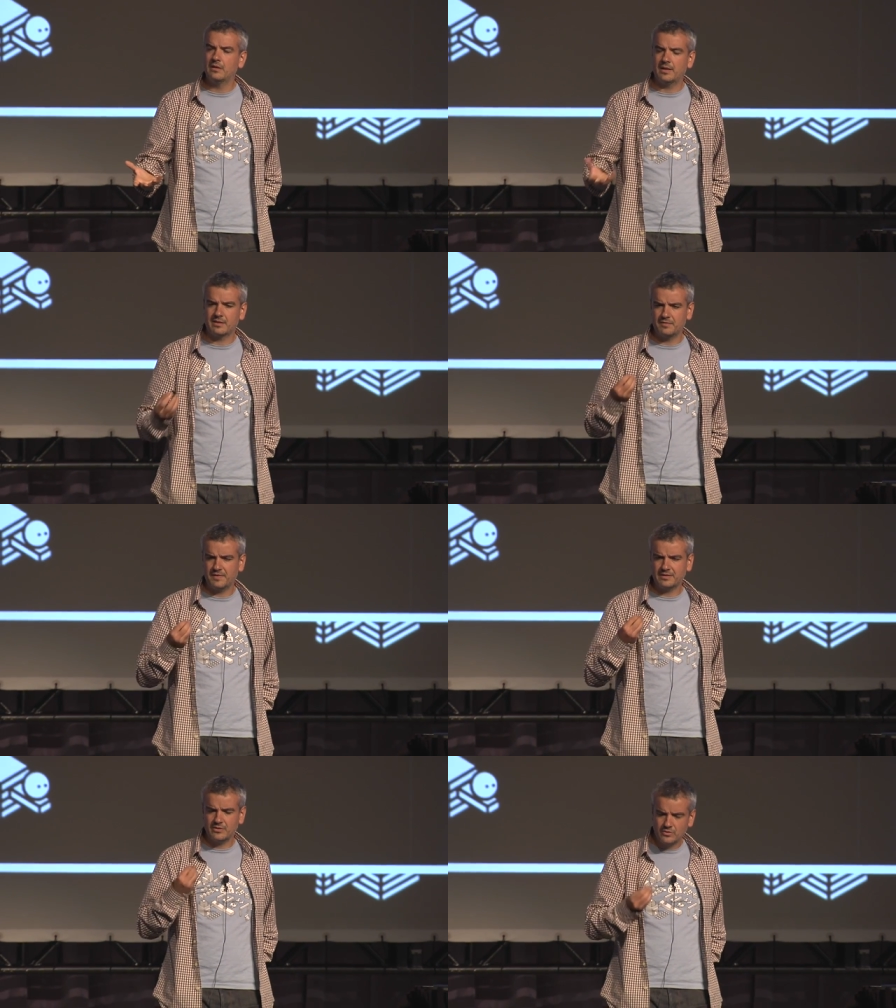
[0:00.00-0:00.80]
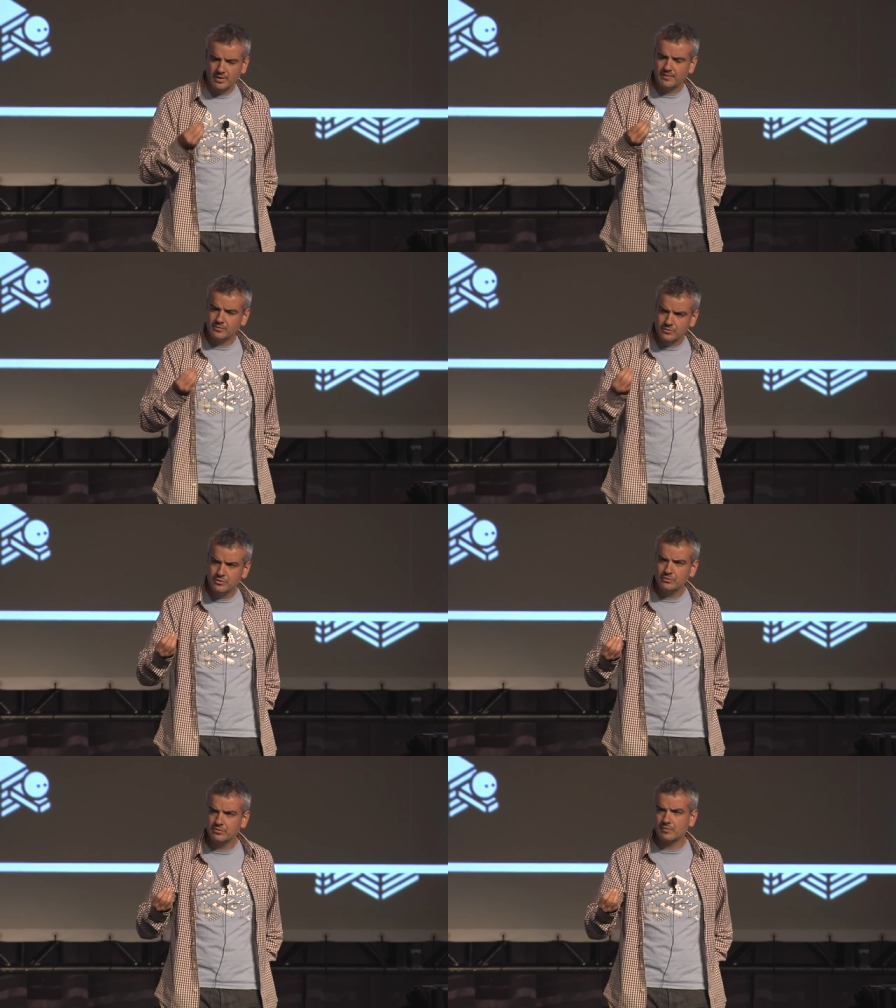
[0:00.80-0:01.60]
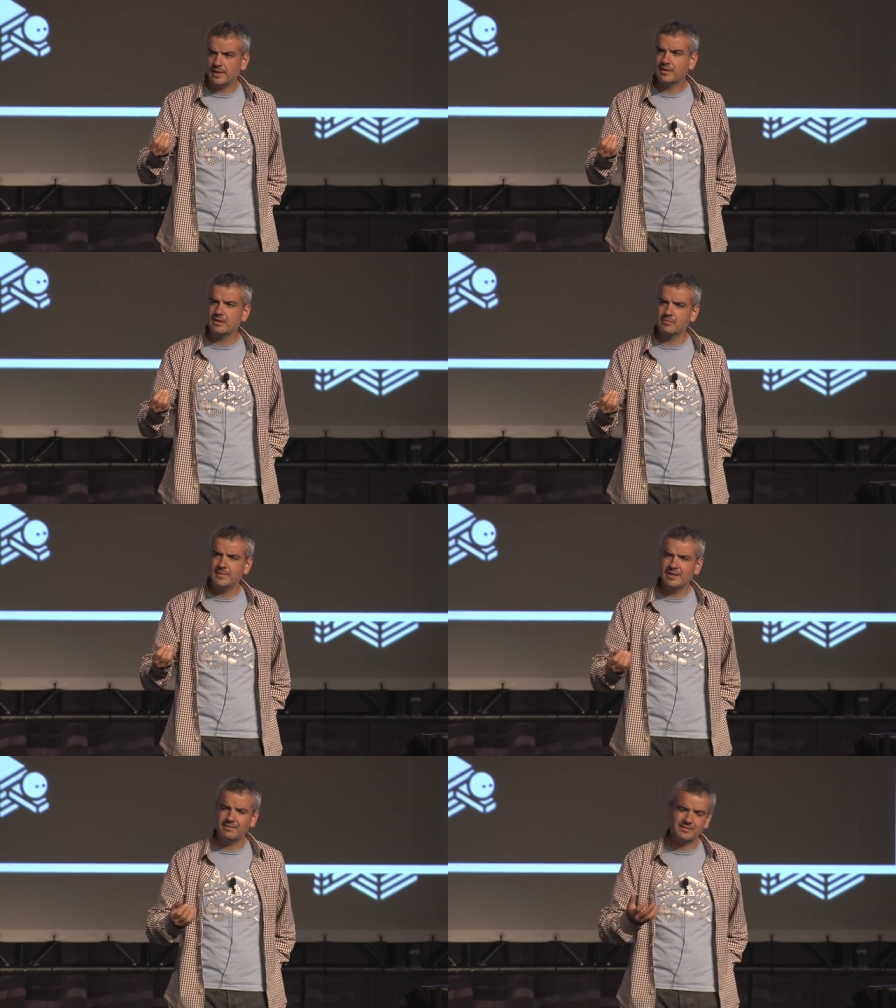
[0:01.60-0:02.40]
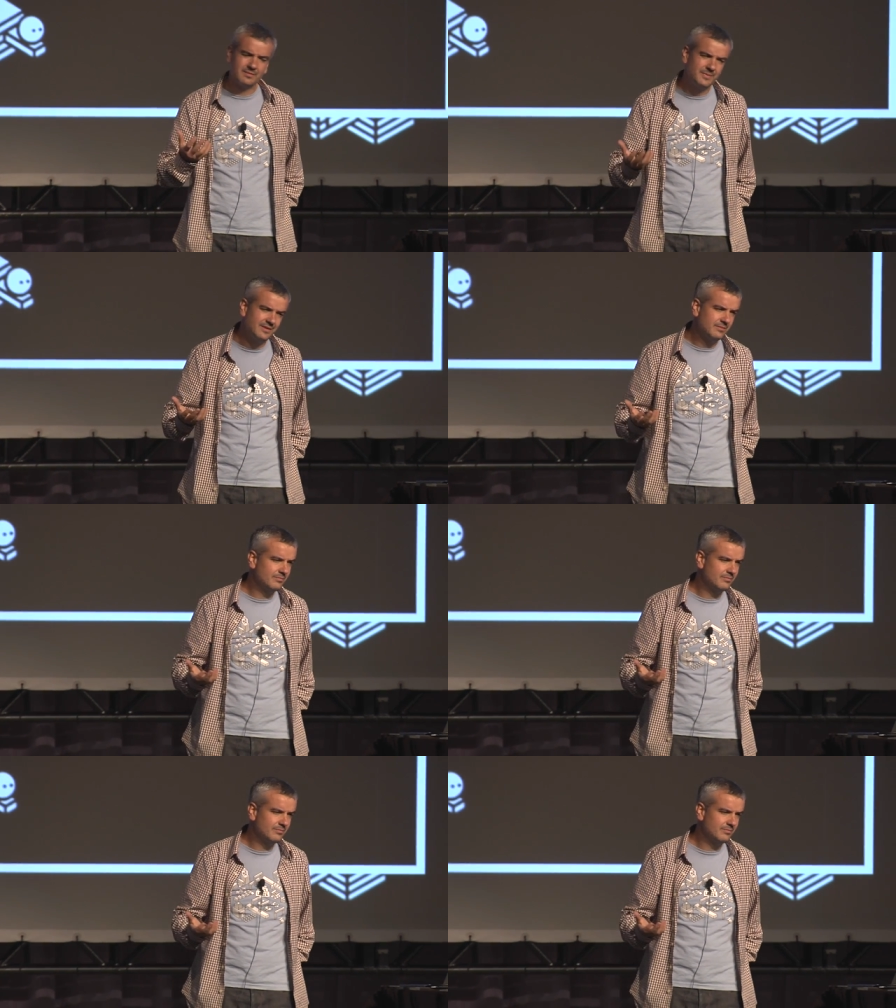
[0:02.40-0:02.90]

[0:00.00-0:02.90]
Like the fact that you have to choose the right kind of math is a bit